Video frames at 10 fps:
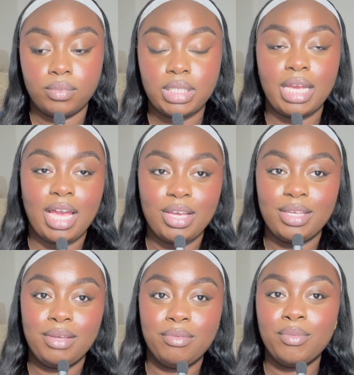like I
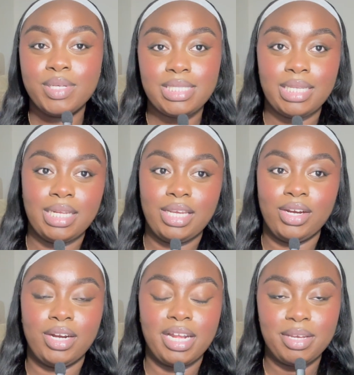even was sitting
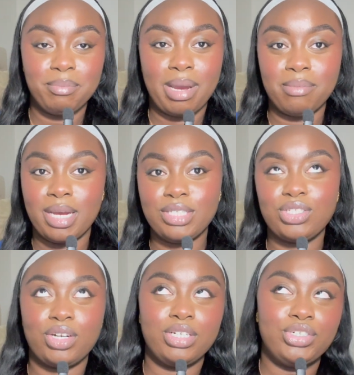here and I my mind
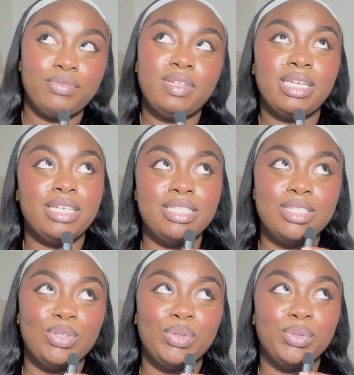started drifting
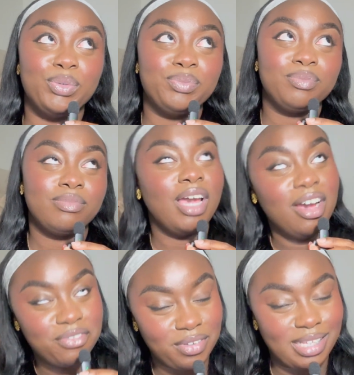into
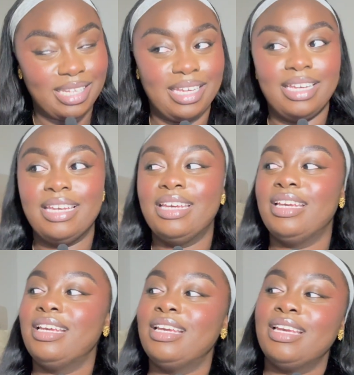a feeling
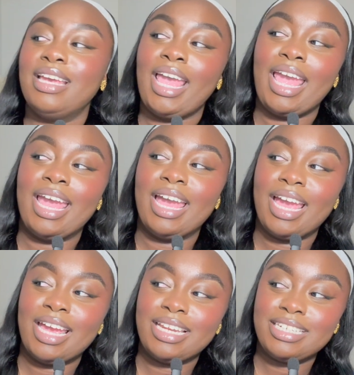
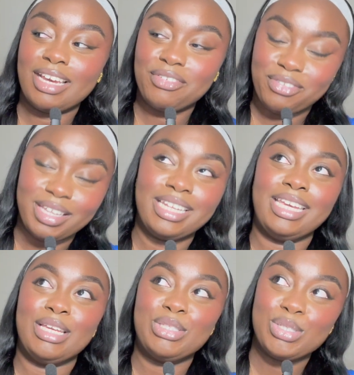and a
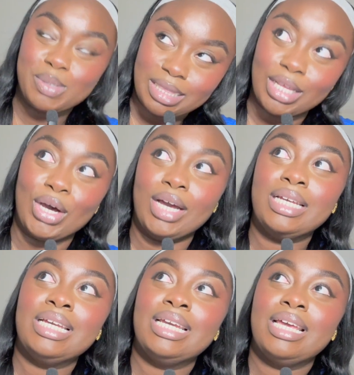feeling into a thought
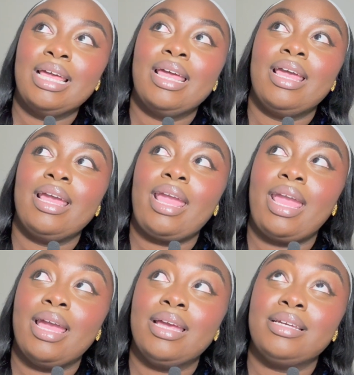
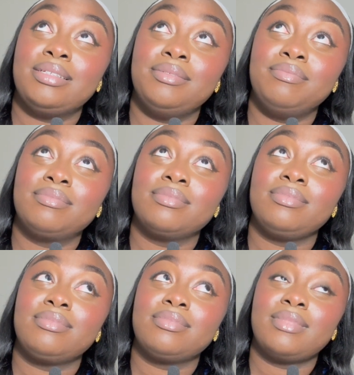and
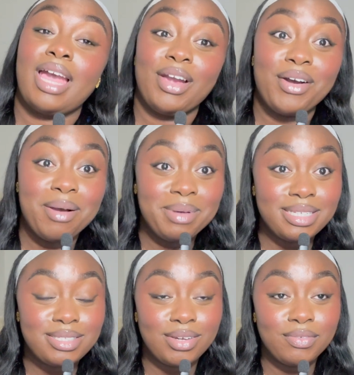I caught
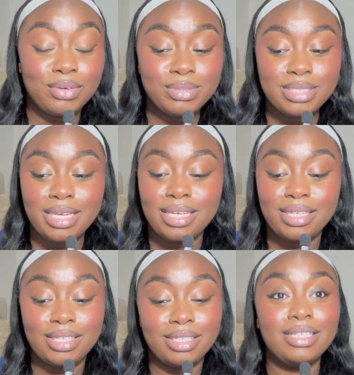myself. I was like,
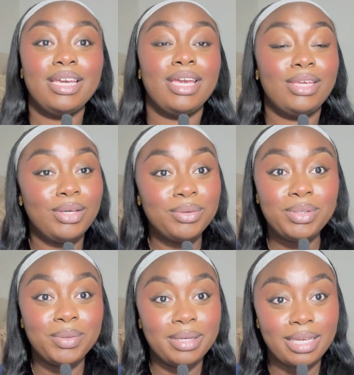look at you
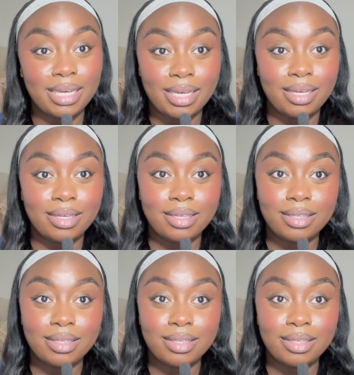doing it.